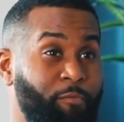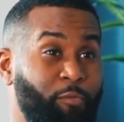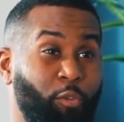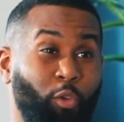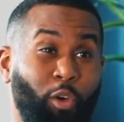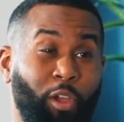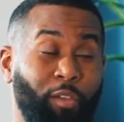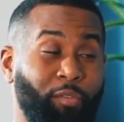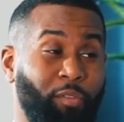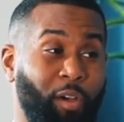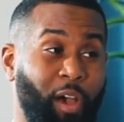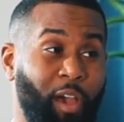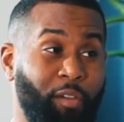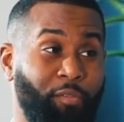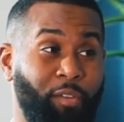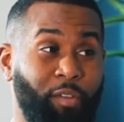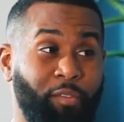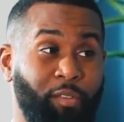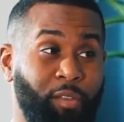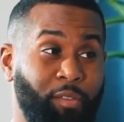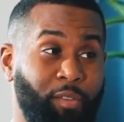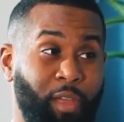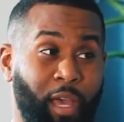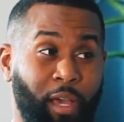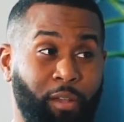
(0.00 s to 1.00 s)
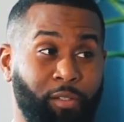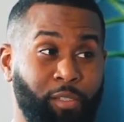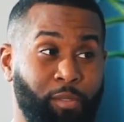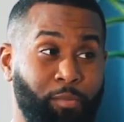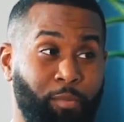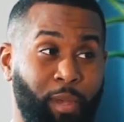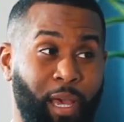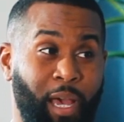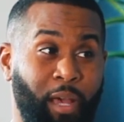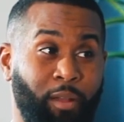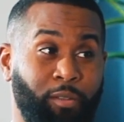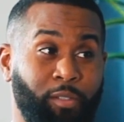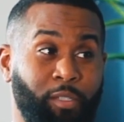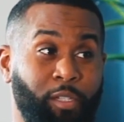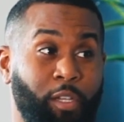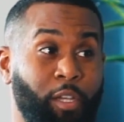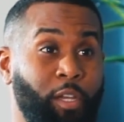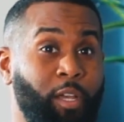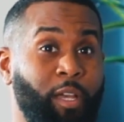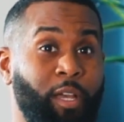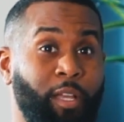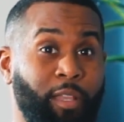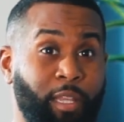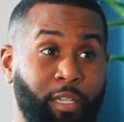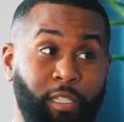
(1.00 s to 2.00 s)
45,000-50,000 pounds.
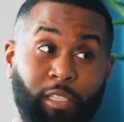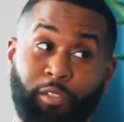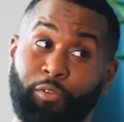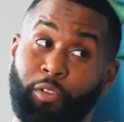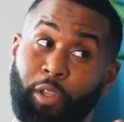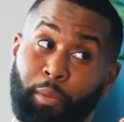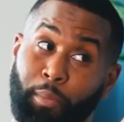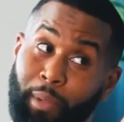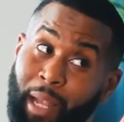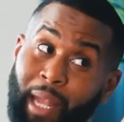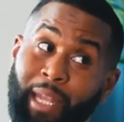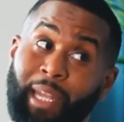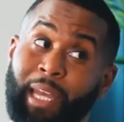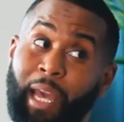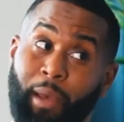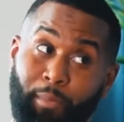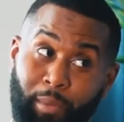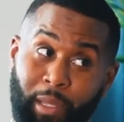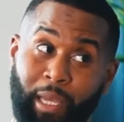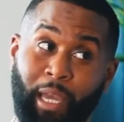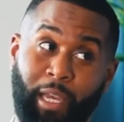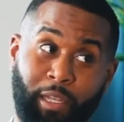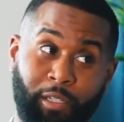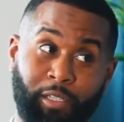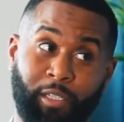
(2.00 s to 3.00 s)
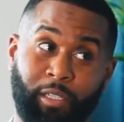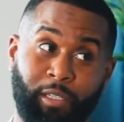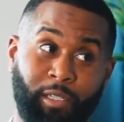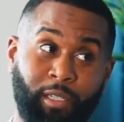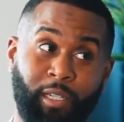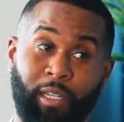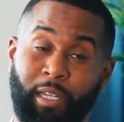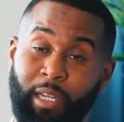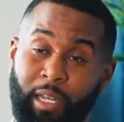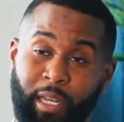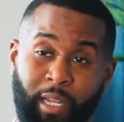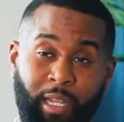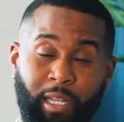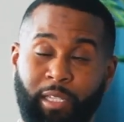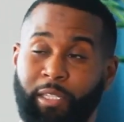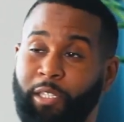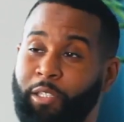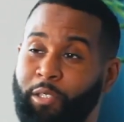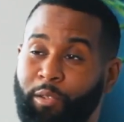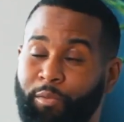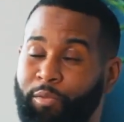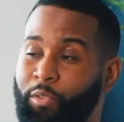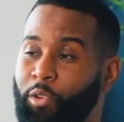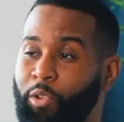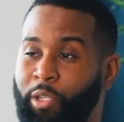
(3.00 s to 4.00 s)
This is for the planning application. This
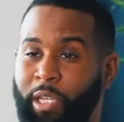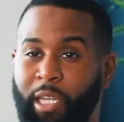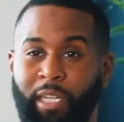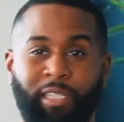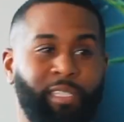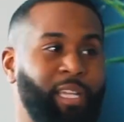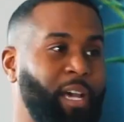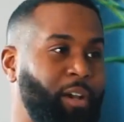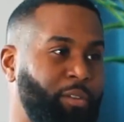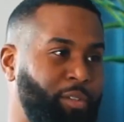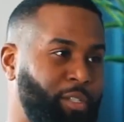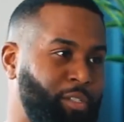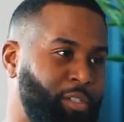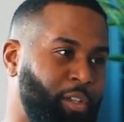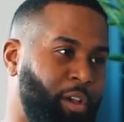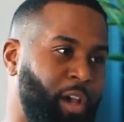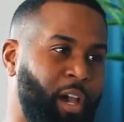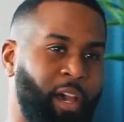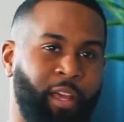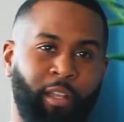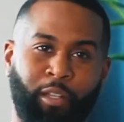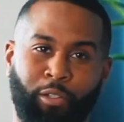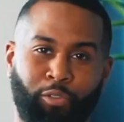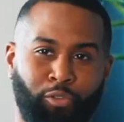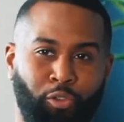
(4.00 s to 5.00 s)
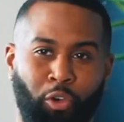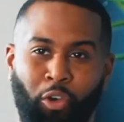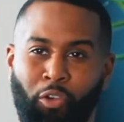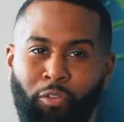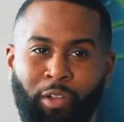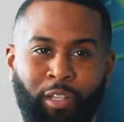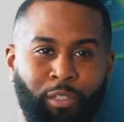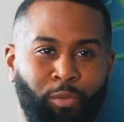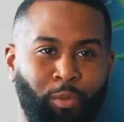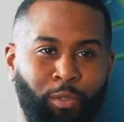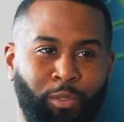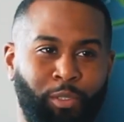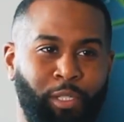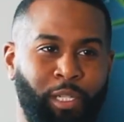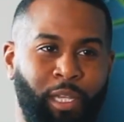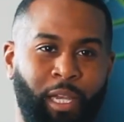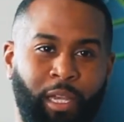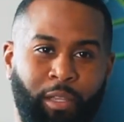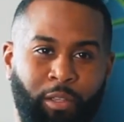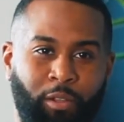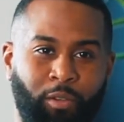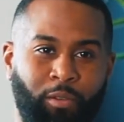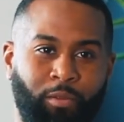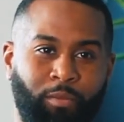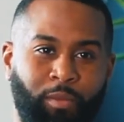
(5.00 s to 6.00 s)
isn't for detailed design and drawings once you
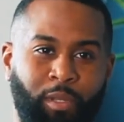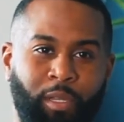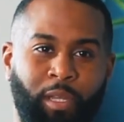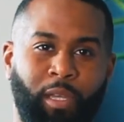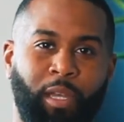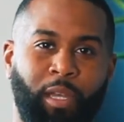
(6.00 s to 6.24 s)
get your